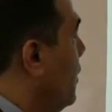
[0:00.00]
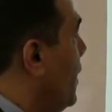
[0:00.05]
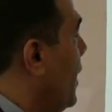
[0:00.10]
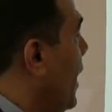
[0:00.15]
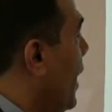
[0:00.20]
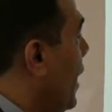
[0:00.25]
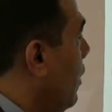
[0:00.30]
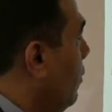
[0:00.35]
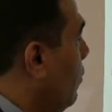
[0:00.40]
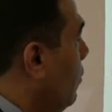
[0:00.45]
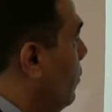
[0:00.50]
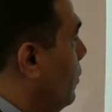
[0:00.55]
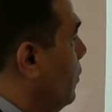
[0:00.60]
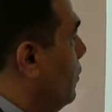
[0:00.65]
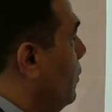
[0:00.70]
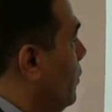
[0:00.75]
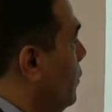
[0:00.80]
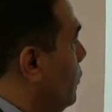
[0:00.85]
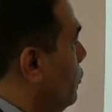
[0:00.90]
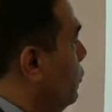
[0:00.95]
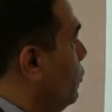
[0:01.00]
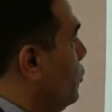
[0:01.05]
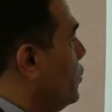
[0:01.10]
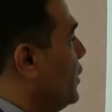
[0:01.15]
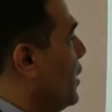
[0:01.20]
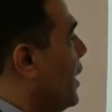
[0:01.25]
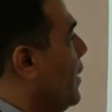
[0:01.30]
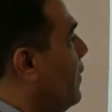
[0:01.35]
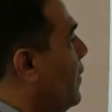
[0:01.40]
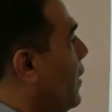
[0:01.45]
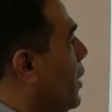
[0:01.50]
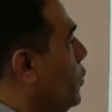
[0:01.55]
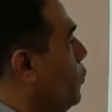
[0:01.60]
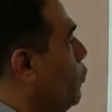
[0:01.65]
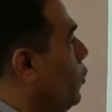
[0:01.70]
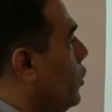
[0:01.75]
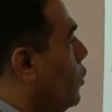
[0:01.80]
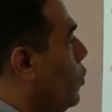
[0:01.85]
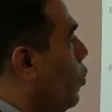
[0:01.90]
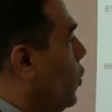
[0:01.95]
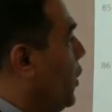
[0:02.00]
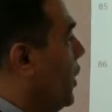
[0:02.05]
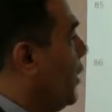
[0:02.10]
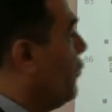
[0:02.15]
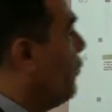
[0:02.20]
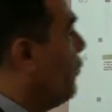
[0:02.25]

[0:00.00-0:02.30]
Now, to design the network, we